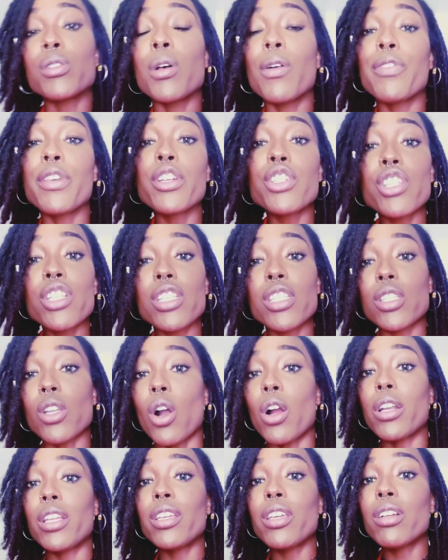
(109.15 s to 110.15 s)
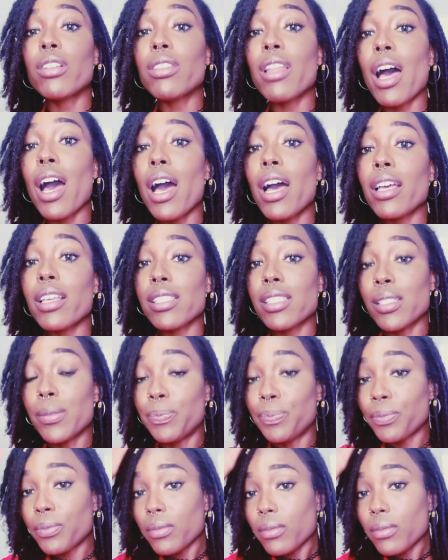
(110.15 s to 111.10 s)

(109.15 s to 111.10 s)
So if you're just starting your locks